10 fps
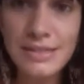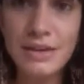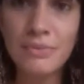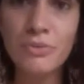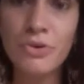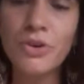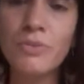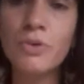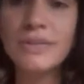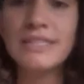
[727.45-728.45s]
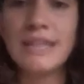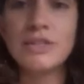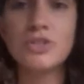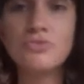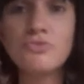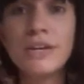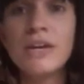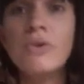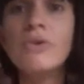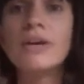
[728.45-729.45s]
the more and more we start to
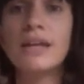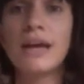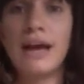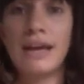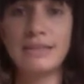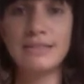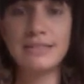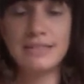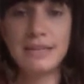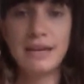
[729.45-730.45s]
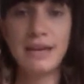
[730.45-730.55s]
reorganize